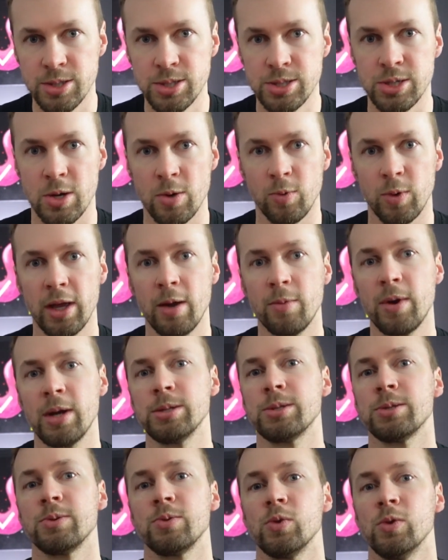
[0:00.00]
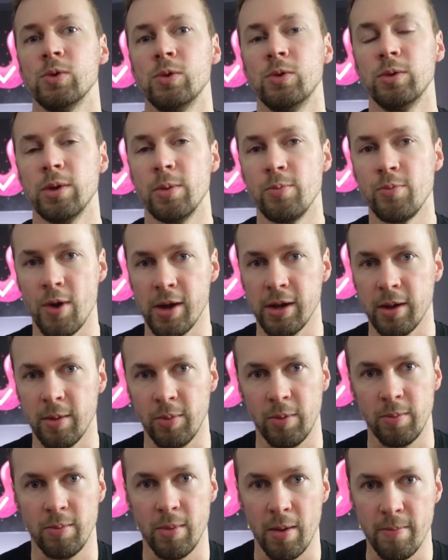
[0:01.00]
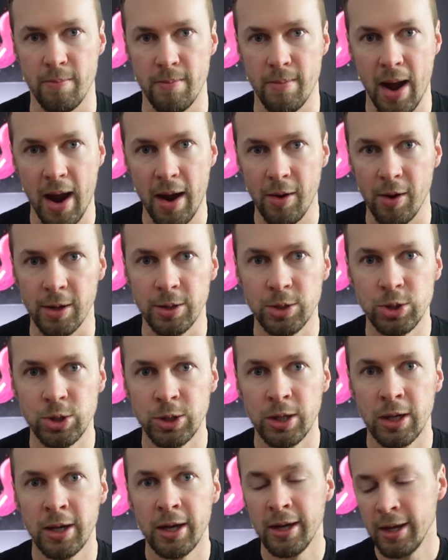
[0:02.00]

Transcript: So when I went through the breakup of my marriage,